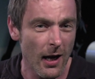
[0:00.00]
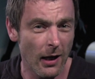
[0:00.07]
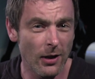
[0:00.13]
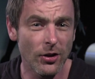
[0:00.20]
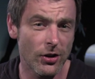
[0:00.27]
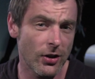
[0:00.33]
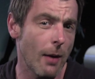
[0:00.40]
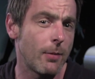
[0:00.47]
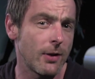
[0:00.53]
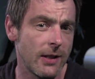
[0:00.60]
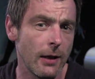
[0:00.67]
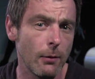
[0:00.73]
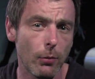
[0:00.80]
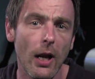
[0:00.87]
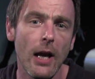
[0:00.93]
and
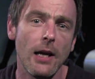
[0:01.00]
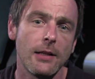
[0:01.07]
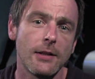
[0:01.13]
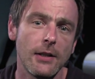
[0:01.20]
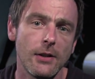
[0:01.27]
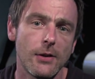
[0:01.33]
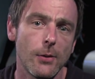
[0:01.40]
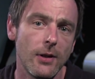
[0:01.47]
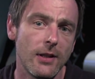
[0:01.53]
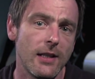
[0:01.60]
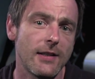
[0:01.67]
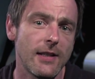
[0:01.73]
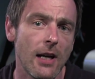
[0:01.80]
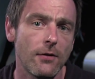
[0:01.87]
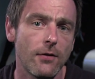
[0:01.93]
shepherding players into a
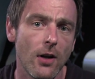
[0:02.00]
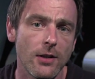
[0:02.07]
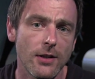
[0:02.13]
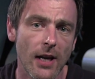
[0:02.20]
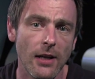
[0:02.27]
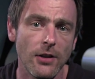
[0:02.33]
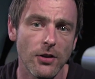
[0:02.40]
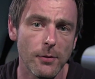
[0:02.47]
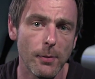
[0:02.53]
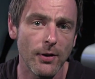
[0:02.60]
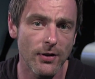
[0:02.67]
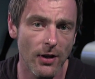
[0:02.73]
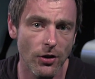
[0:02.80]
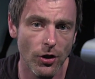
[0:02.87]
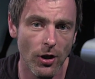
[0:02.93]
disadvantageous
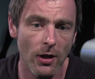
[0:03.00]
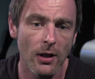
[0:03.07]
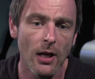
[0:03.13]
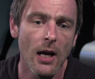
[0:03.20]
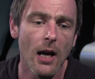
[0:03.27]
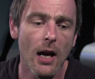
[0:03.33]
position,